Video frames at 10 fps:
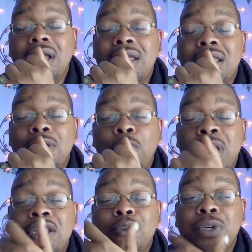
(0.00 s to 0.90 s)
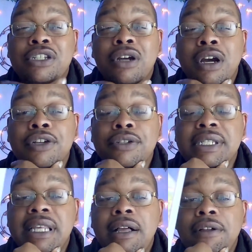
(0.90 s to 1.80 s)
and when to recharge
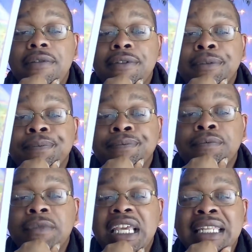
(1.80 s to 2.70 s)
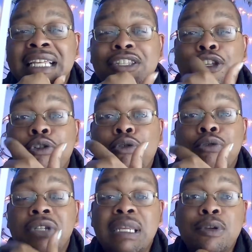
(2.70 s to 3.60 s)
yourself. And that's you
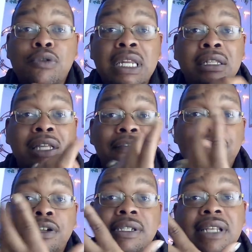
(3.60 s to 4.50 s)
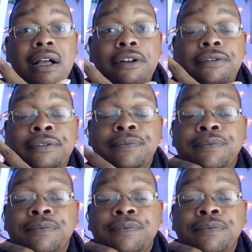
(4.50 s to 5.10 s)
demonstrating love for yourself.